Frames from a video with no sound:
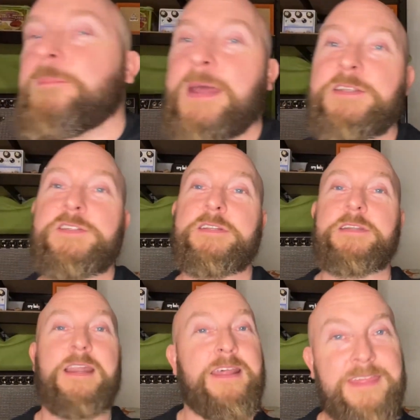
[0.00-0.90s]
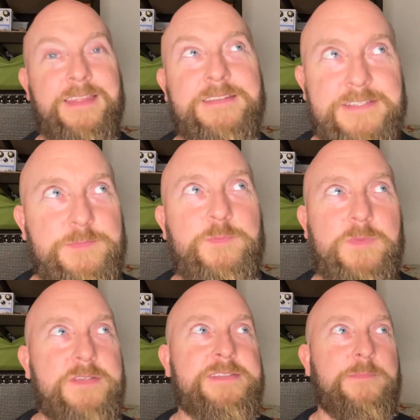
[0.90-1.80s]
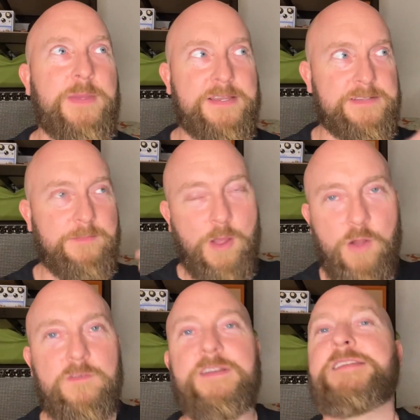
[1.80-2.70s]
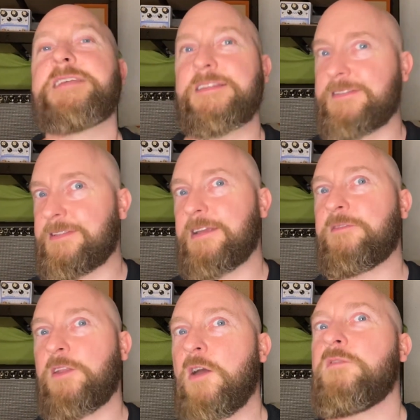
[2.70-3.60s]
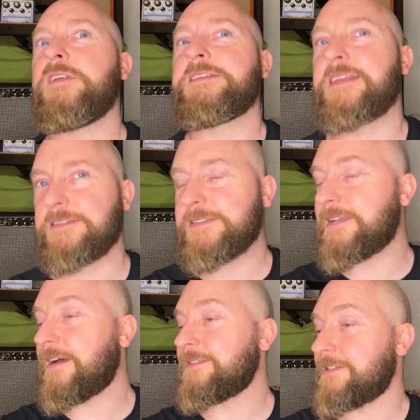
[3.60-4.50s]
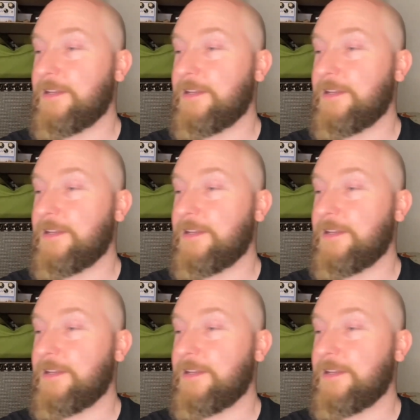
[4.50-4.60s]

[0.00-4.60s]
mentioned, and I think this is because I'm overly sensitive and overly sensitized.